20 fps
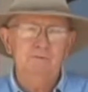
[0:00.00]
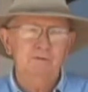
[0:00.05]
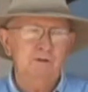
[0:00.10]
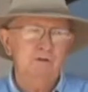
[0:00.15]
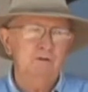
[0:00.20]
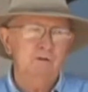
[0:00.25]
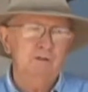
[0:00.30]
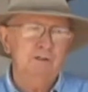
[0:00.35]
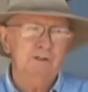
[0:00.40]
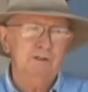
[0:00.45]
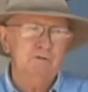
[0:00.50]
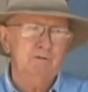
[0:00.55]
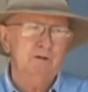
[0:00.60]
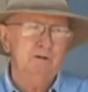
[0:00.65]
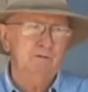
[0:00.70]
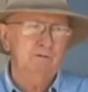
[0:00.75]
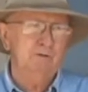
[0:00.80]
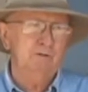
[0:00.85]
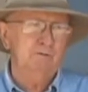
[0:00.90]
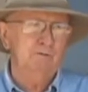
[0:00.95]
Goffs School
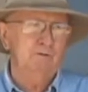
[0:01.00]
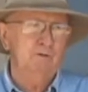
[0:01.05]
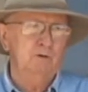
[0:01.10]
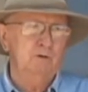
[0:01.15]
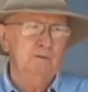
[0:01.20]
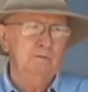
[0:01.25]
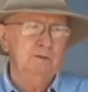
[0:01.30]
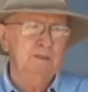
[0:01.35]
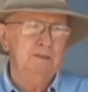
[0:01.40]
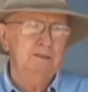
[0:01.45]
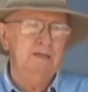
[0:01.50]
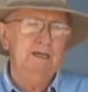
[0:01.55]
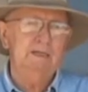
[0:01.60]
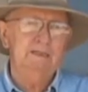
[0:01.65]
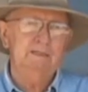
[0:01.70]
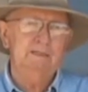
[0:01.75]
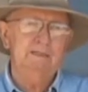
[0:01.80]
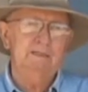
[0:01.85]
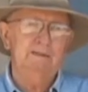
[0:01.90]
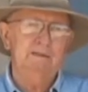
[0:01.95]
District was formed in
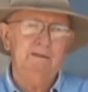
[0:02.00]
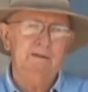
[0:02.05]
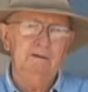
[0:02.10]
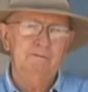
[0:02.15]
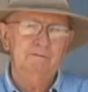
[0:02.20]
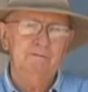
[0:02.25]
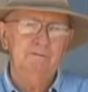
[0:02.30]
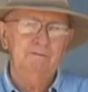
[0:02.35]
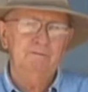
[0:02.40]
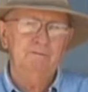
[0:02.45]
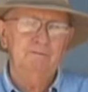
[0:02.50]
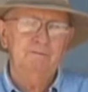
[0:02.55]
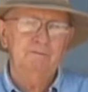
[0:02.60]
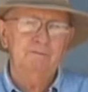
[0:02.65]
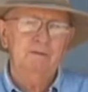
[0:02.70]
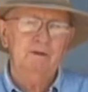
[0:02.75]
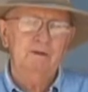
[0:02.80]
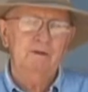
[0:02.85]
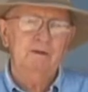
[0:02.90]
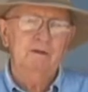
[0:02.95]
1911,
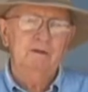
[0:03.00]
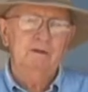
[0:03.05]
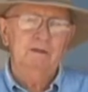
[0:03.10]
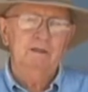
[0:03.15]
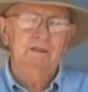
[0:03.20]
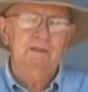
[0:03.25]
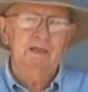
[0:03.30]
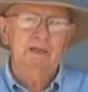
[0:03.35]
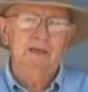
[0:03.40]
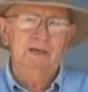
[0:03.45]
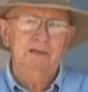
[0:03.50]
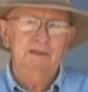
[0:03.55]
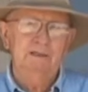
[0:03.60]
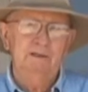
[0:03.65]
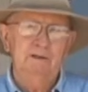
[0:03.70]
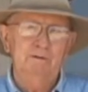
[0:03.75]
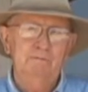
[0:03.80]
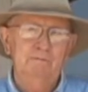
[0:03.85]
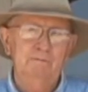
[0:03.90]
and they had a